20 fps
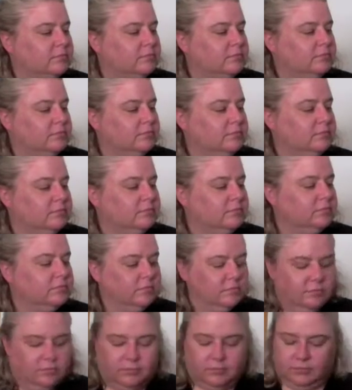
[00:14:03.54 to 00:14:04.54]

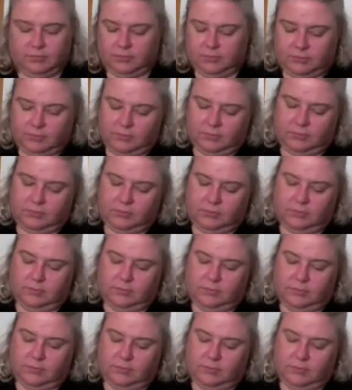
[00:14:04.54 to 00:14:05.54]

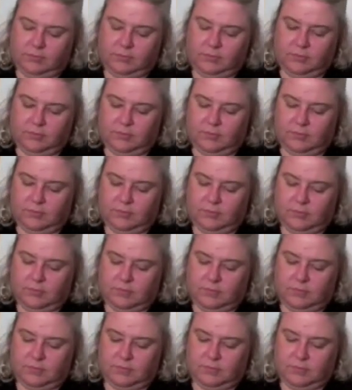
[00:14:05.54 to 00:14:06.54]

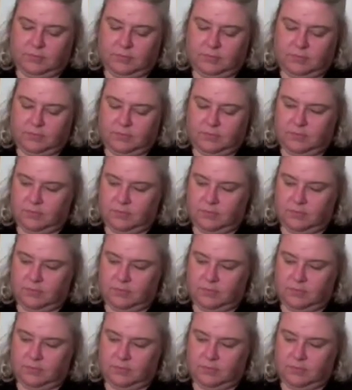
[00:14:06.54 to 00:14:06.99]
The person shown says nothing.